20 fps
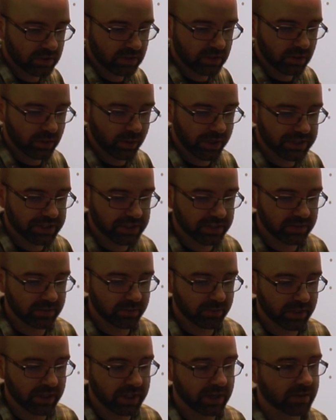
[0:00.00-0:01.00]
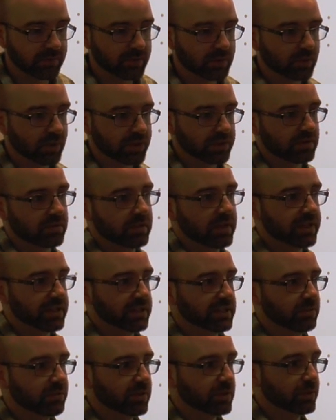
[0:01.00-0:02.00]
the question becomes, what's the
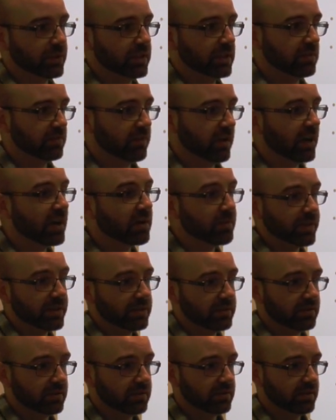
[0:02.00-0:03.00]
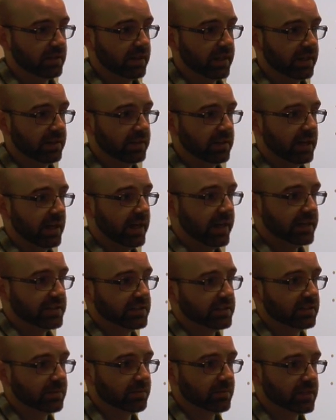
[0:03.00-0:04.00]
relationship between the environment and the
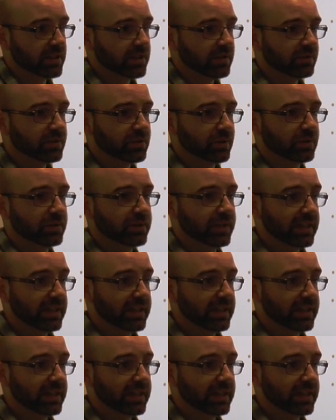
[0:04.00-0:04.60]
agent themselves, or